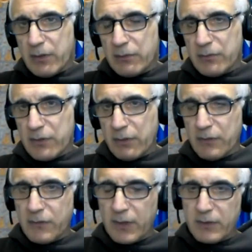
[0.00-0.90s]
and
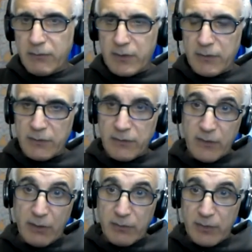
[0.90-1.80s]
terrorist activities in
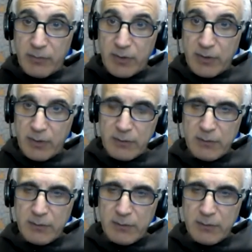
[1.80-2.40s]
southern Lebanon